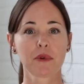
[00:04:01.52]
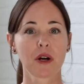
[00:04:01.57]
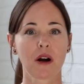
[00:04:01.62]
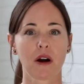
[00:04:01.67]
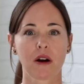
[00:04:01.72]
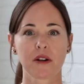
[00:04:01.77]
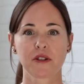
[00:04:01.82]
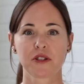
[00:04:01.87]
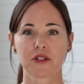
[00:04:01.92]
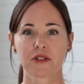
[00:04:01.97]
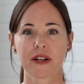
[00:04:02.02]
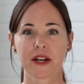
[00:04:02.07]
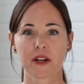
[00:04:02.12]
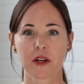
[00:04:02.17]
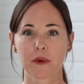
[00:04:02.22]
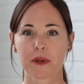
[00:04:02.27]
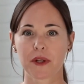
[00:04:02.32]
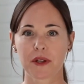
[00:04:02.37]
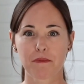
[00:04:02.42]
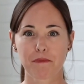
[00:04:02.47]
keep the cards
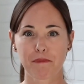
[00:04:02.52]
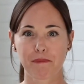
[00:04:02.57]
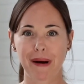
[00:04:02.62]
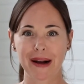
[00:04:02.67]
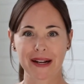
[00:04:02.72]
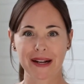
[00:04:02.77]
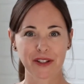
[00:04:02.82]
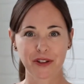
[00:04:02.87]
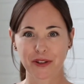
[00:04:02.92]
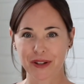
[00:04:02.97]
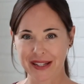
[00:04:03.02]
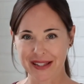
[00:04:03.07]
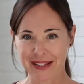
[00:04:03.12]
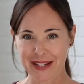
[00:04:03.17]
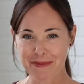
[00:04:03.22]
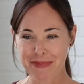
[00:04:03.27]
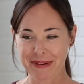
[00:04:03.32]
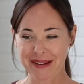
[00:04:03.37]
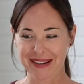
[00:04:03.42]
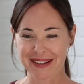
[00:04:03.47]
together with a binder
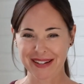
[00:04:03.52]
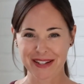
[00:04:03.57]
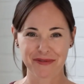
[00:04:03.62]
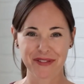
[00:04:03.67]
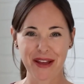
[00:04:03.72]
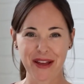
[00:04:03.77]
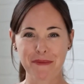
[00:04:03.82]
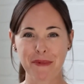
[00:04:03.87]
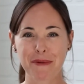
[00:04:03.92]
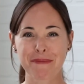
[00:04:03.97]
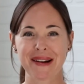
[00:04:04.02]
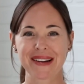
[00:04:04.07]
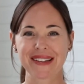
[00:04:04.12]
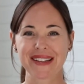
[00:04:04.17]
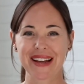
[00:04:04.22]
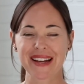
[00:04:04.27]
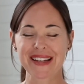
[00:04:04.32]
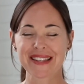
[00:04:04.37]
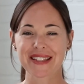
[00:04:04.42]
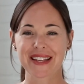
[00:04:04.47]
clip and I leave them on my
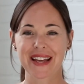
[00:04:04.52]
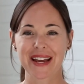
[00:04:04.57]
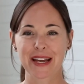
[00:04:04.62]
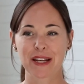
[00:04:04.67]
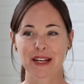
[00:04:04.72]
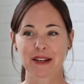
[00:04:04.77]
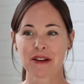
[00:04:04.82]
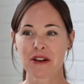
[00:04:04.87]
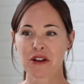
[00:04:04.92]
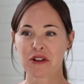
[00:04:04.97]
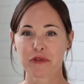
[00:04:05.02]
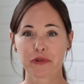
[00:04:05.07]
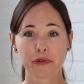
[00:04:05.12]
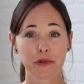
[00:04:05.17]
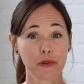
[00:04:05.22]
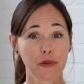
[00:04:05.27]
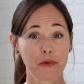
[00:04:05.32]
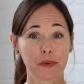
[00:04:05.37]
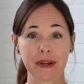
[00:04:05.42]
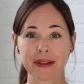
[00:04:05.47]
desk, and
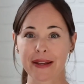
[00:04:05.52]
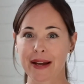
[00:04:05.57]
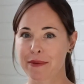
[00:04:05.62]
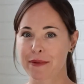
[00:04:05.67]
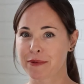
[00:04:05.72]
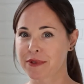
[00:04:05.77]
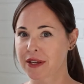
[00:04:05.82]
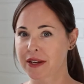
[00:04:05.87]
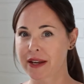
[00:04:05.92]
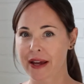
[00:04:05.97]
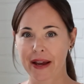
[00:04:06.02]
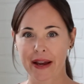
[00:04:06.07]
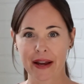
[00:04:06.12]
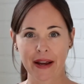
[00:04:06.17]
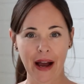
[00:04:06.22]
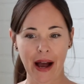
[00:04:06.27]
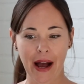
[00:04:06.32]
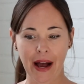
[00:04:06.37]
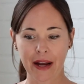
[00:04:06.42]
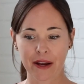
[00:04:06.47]
2-3 times a
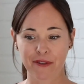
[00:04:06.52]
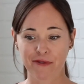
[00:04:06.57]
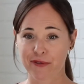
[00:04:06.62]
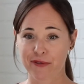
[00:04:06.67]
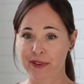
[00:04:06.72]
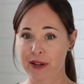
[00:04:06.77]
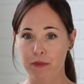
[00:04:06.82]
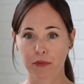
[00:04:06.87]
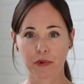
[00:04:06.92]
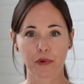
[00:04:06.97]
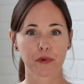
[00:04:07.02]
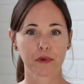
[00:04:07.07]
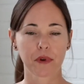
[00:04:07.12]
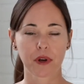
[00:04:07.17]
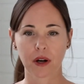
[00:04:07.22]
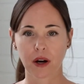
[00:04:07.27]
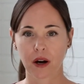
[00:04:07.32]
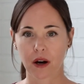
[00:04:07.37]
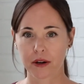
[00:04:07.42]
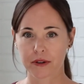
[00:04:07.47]
day I flip through
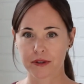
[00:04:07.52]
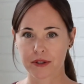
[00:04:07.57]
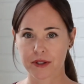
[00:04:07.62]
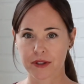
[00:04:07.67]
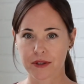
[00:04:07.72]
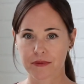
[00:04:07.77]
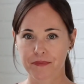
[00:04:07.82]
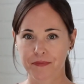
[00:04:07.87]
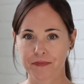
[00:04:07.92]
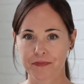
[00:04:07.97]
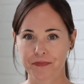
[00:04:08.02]
the cards.